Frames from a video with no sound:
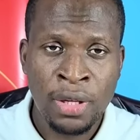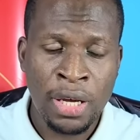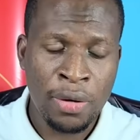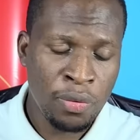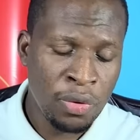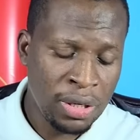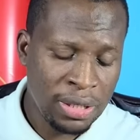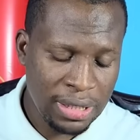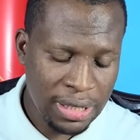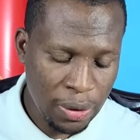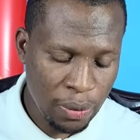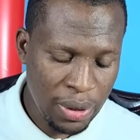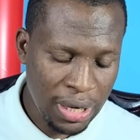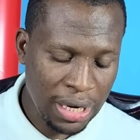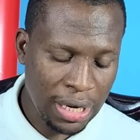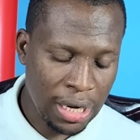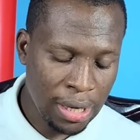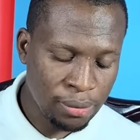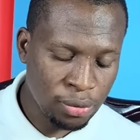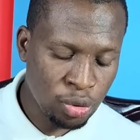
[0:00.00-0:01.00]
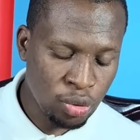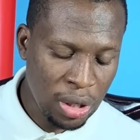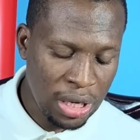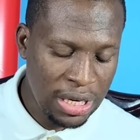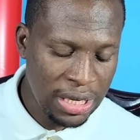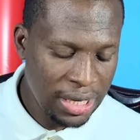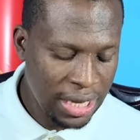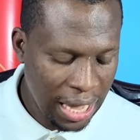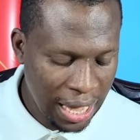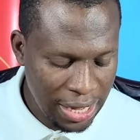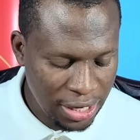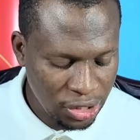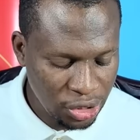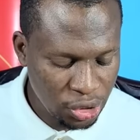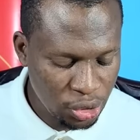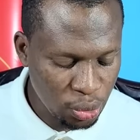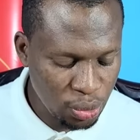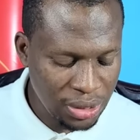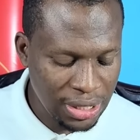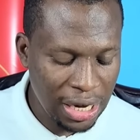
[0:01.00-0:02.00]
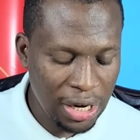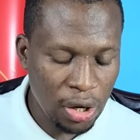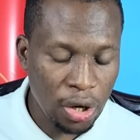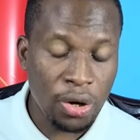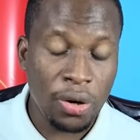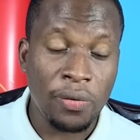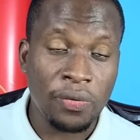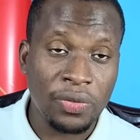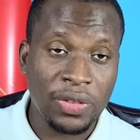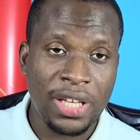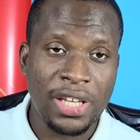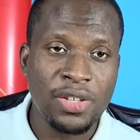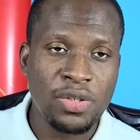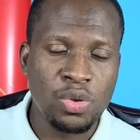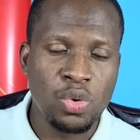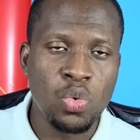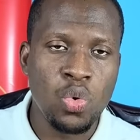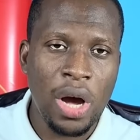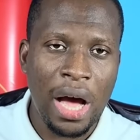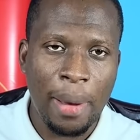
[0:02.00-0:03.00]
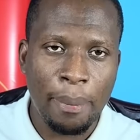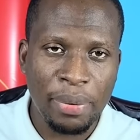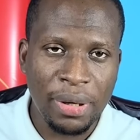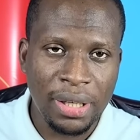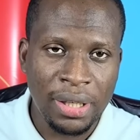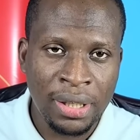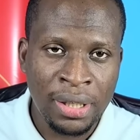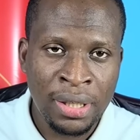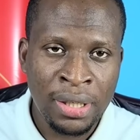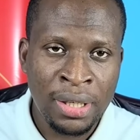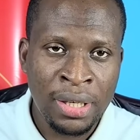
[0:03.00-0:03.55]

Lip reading: And once when it comes to legal issues, a lot of things do happen.